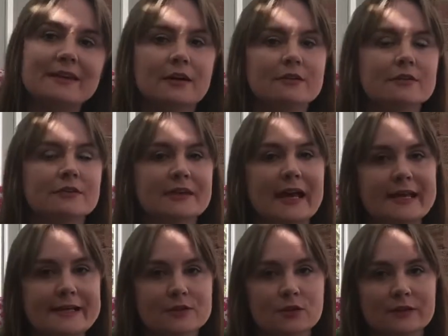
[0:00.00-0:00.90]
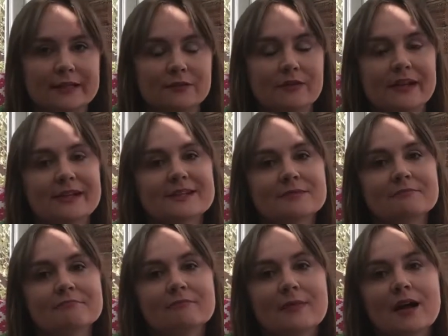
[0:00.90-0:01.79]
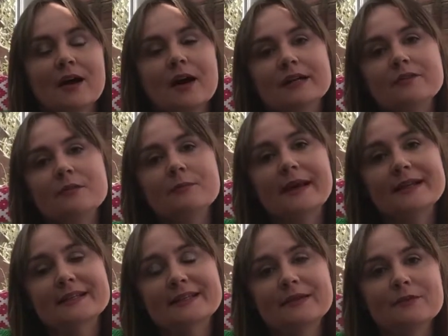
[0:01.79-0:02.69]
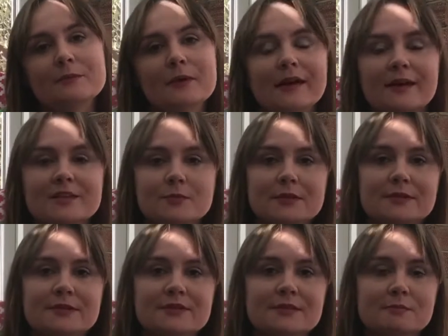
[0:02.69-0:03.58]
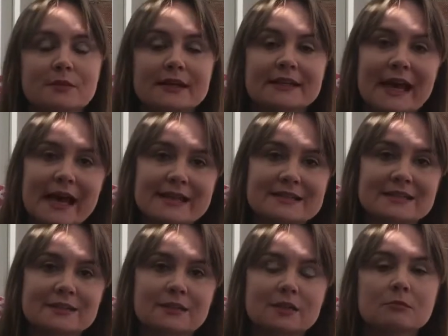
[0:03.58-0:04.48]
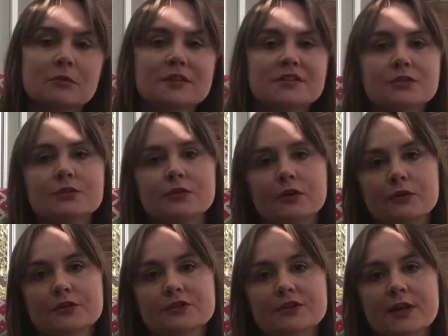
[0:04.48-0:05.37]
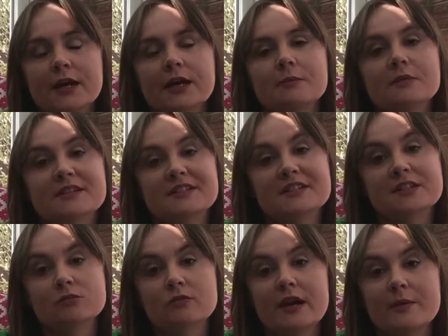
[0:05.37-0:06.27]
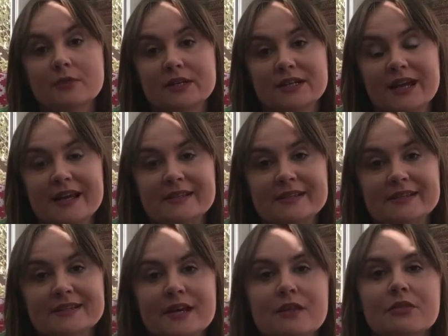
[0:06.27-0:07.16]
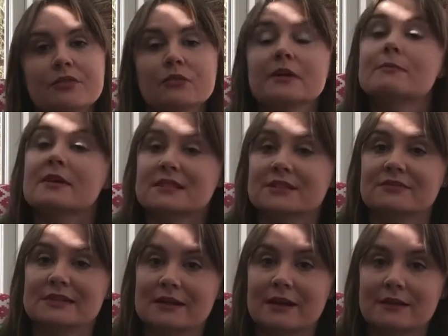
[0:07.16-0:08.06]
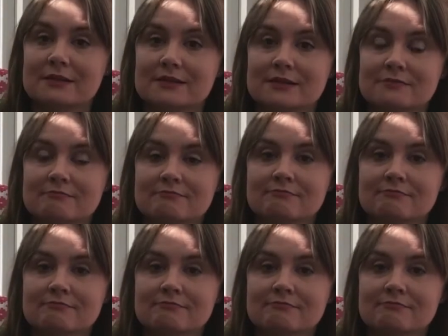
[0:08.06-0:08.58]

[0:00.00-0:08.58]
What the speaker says: the owner of Cake It or Leave It. I live in Bexley with my husband, my cat, my 2 dogs and my 6 rare breed hens and 3 Muscovy ducks.